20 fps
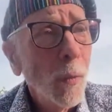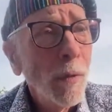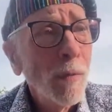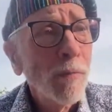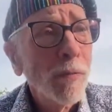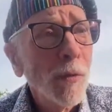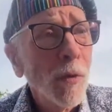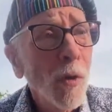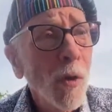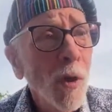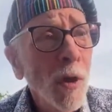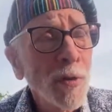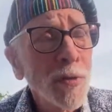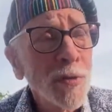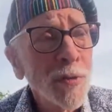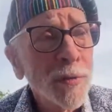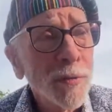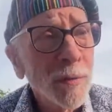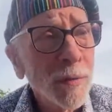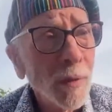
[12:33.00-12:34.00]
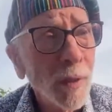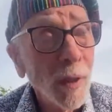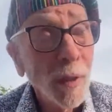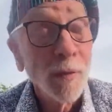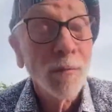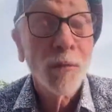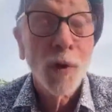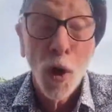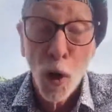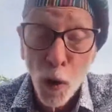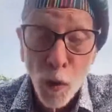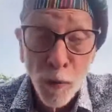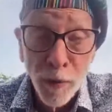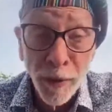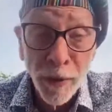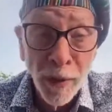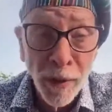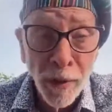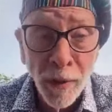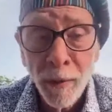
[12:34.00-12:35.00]
We've lost, and
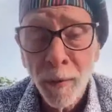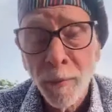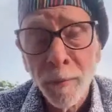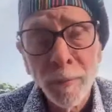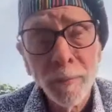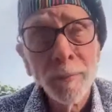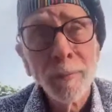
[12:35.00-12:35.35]
COVID,